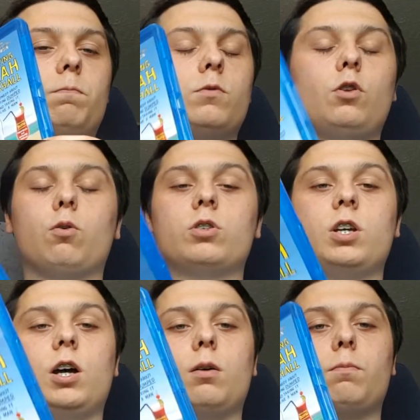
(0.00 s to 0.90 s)
Knocked
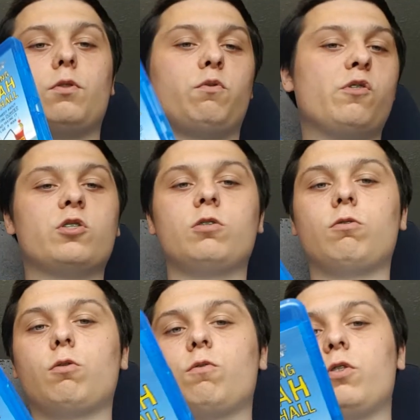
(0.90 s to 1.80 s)
Up, The
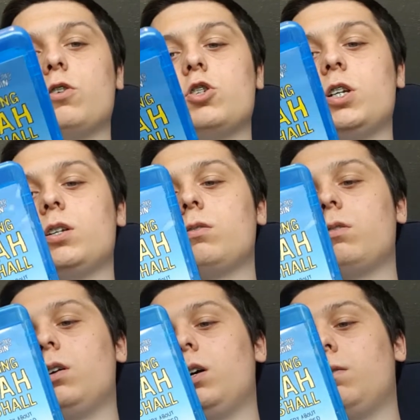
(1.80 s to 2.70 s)
40-Year-Old Virgin,
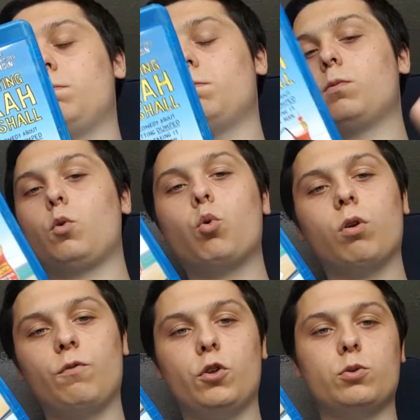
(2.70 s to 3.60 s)
all
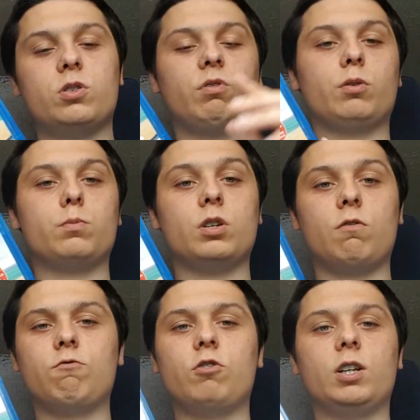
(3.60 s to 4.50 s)
of those films I
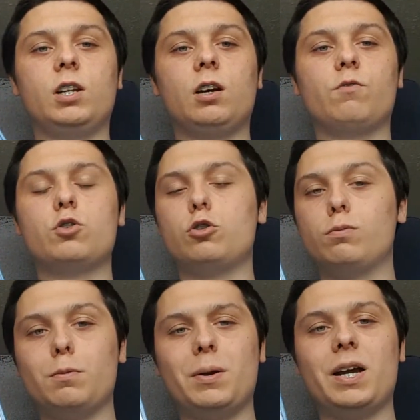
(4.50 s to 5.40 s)
really love.
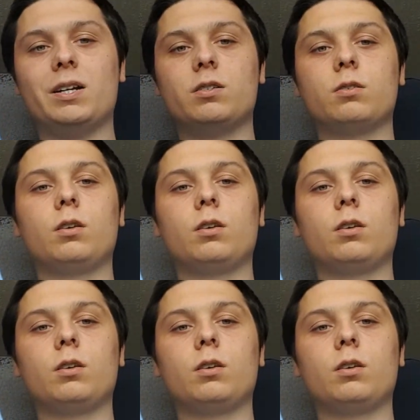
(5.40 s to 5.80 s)
Super Bad,